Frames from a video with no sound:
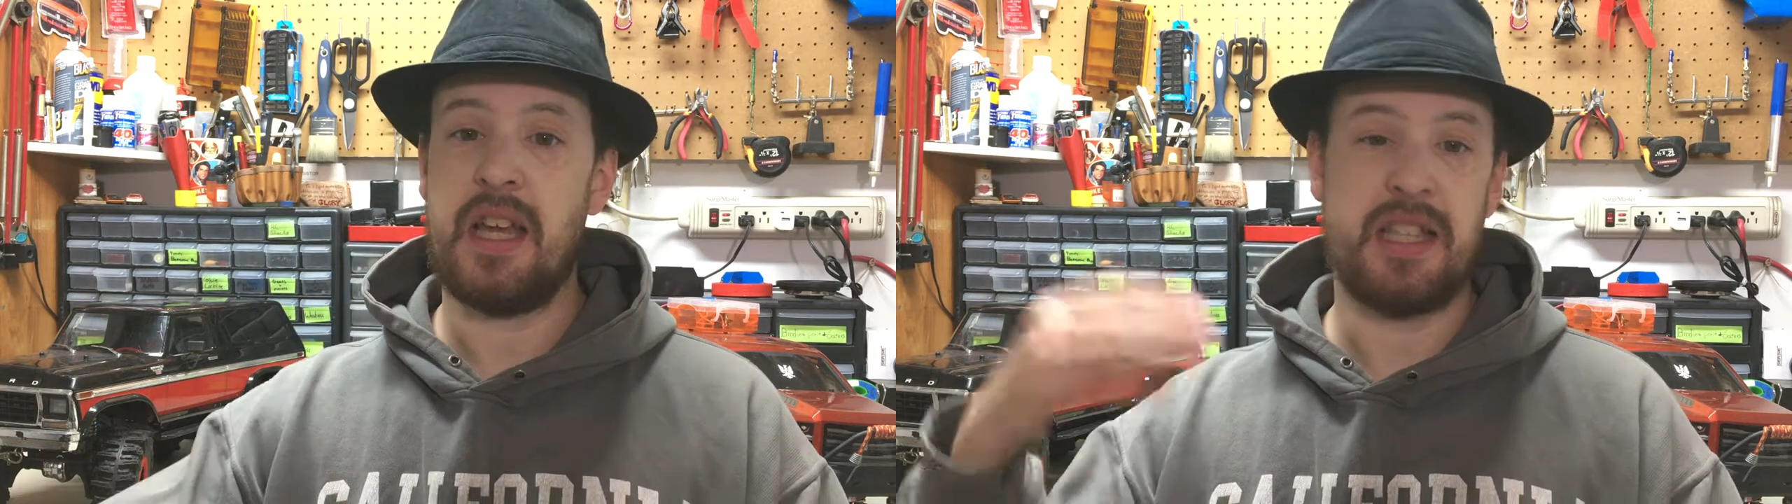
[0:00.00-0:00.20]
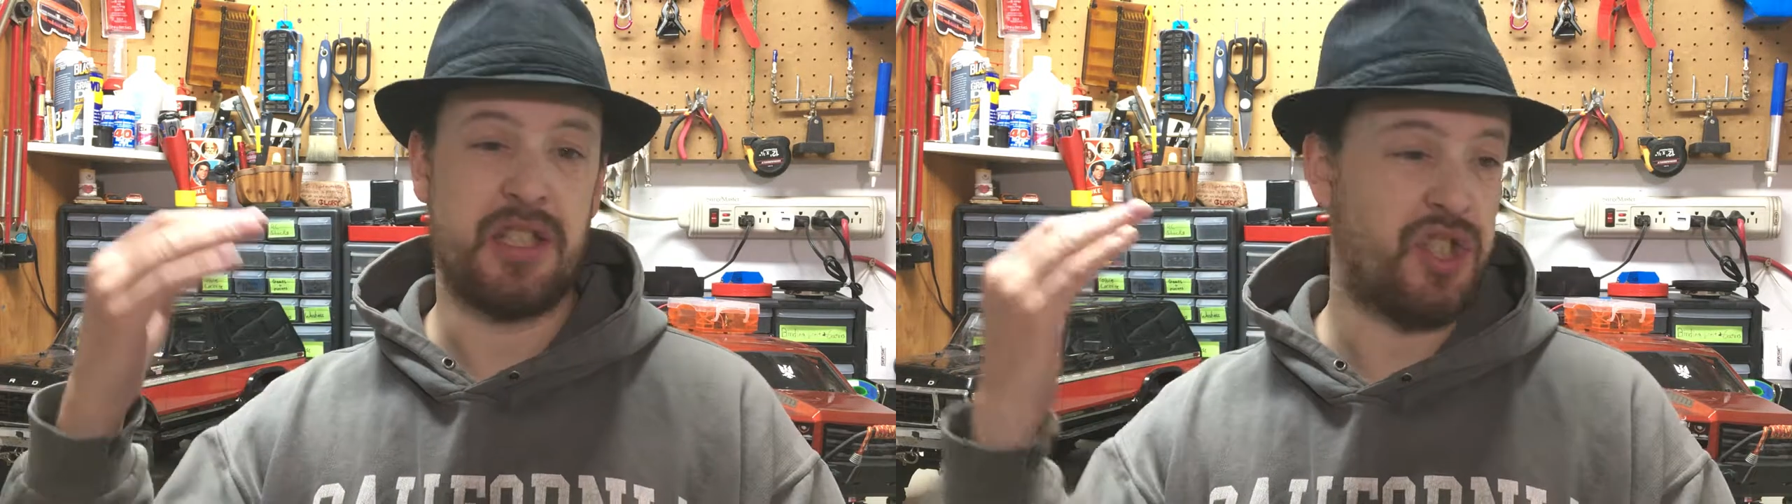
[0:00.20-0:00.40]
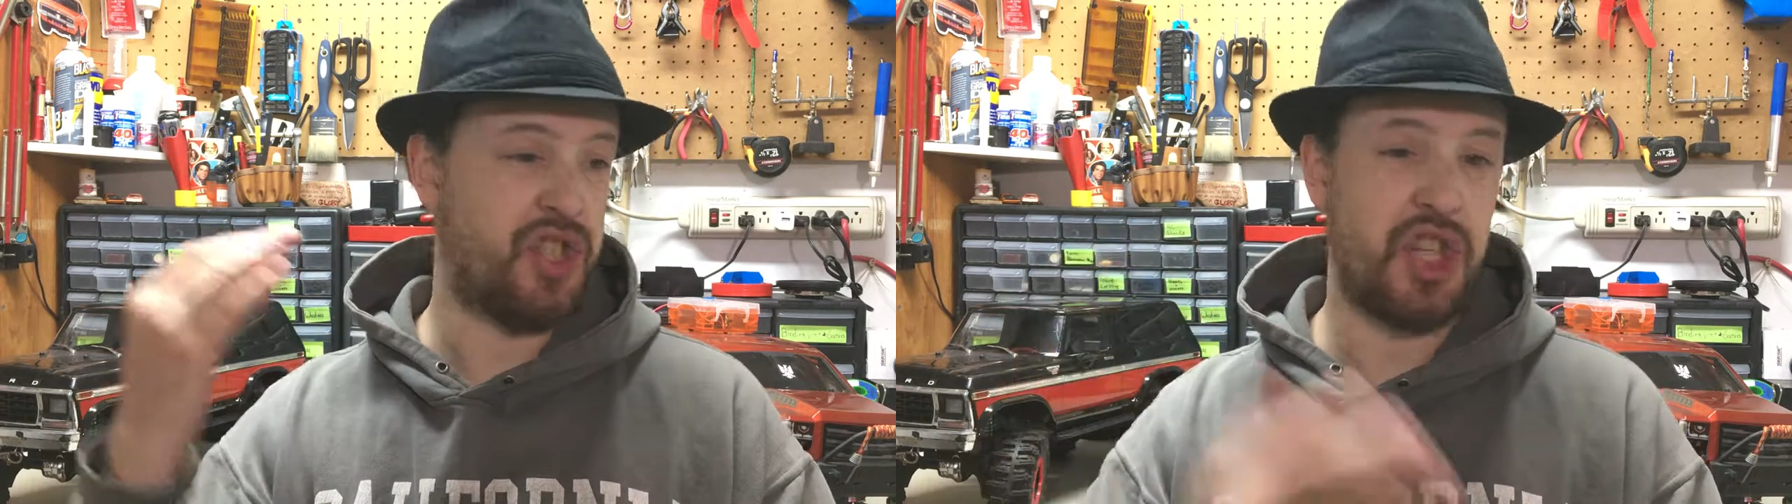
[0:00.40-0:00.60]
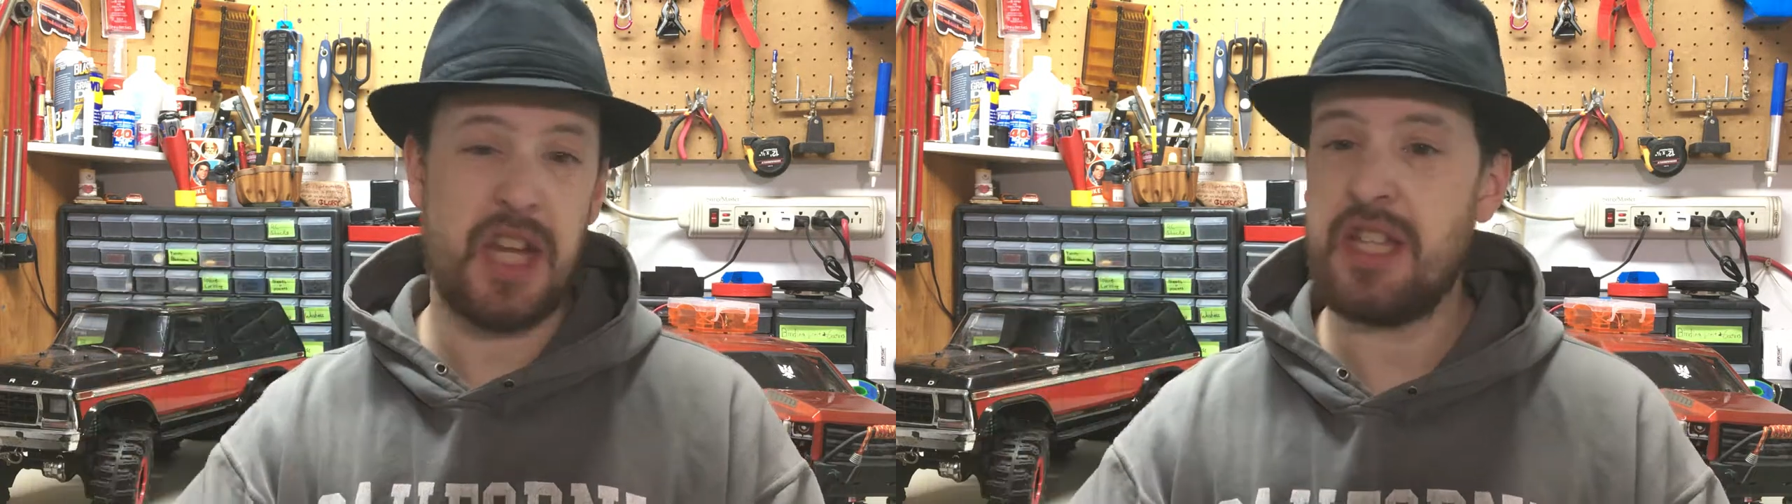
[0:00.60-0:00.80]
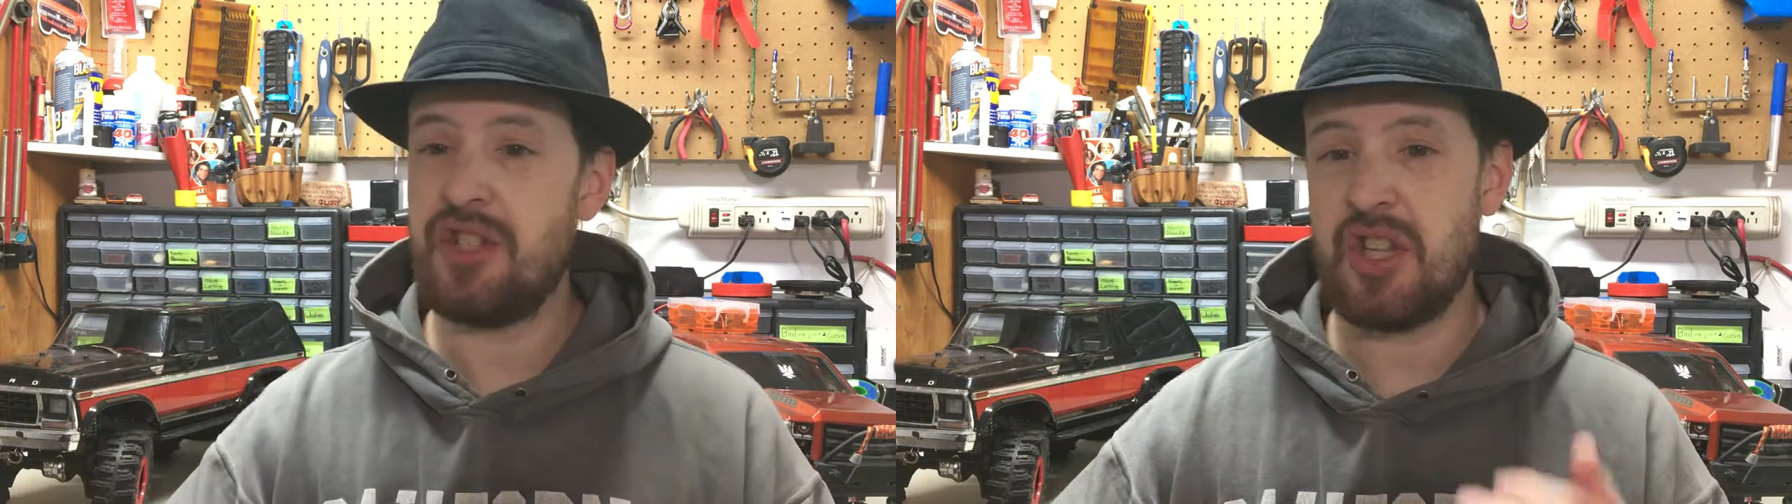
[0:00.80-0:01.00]
and
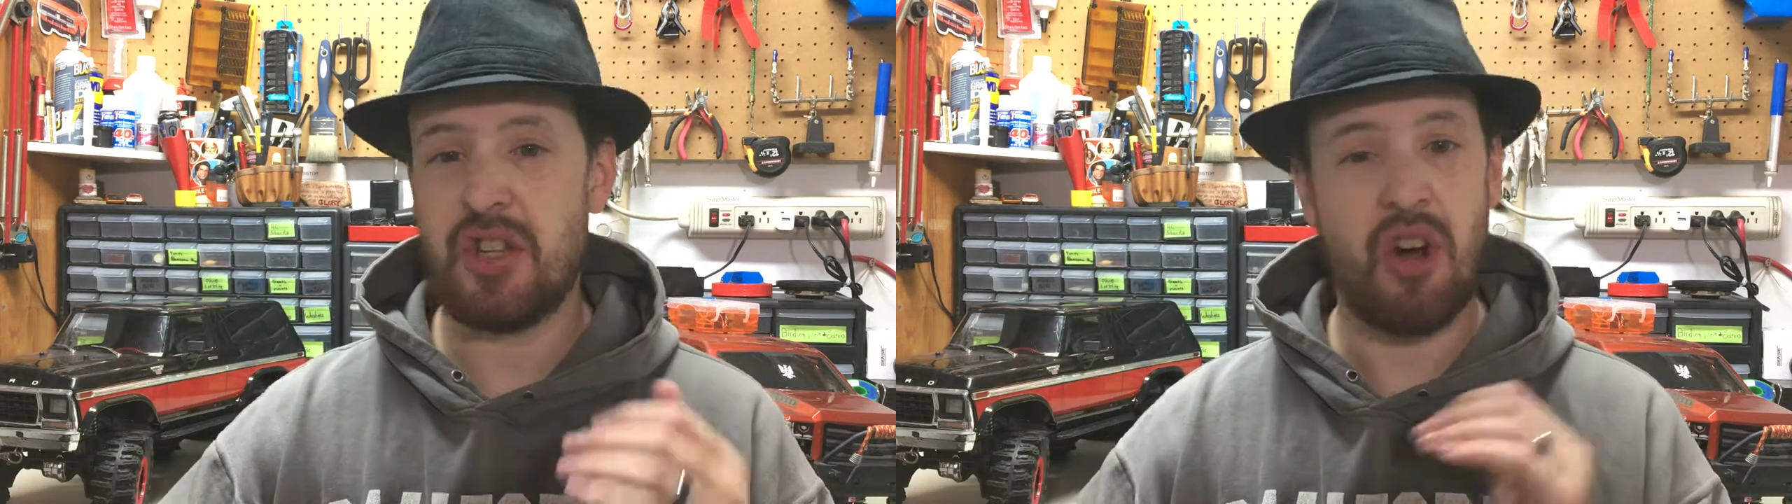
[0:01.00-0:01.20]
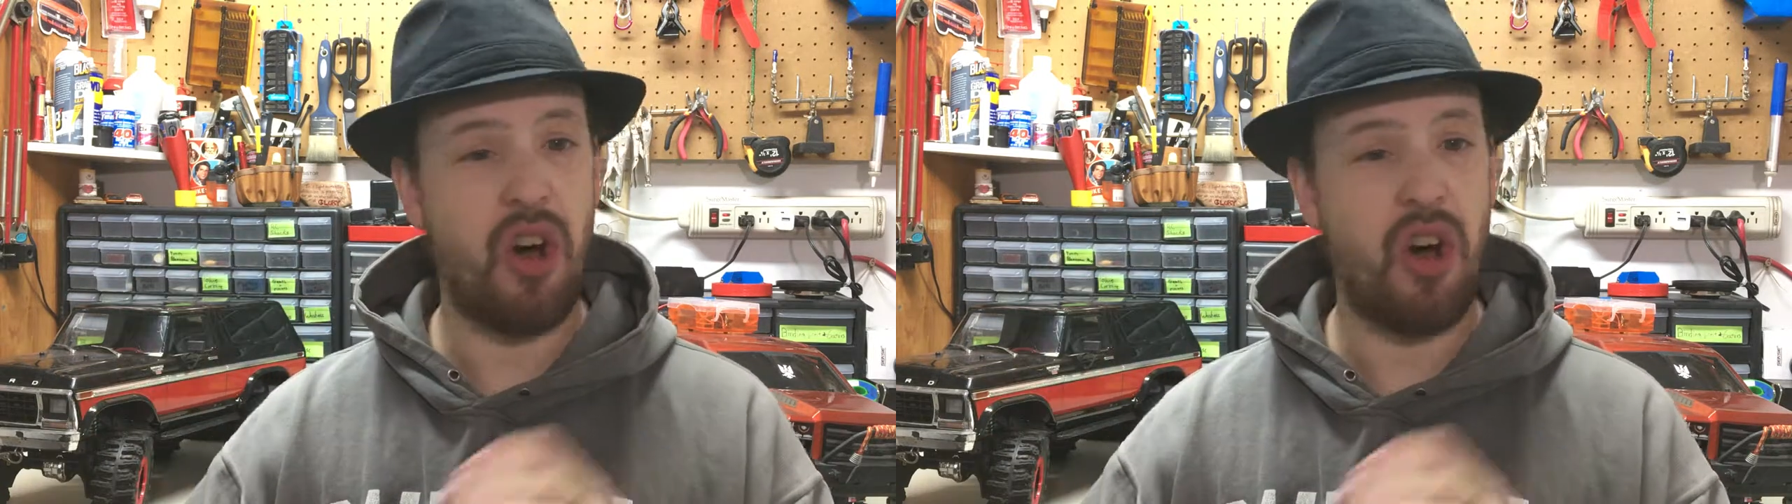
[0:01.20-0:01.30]
changing